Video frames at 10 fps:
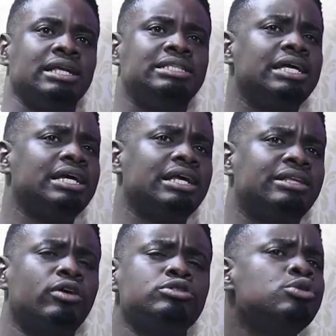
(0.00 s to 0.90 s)
they,
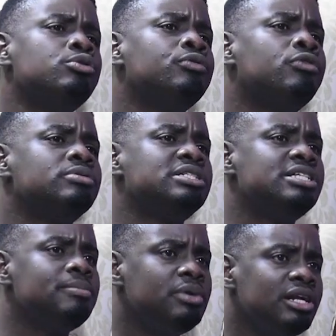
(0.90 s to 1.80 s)
there was no room for
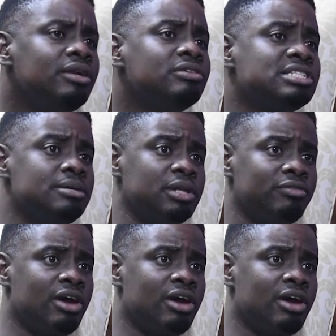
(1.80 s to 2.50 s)
sibling, sibling